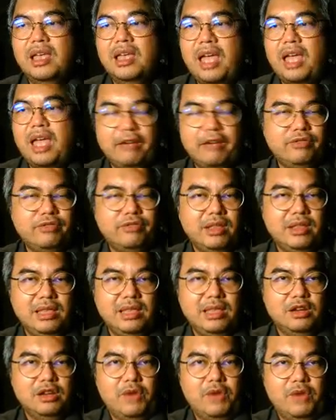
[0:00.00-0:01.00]
have the
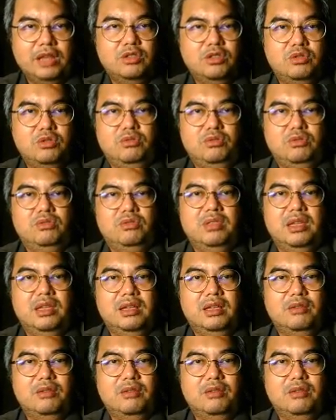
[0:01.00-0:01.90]
legal right to the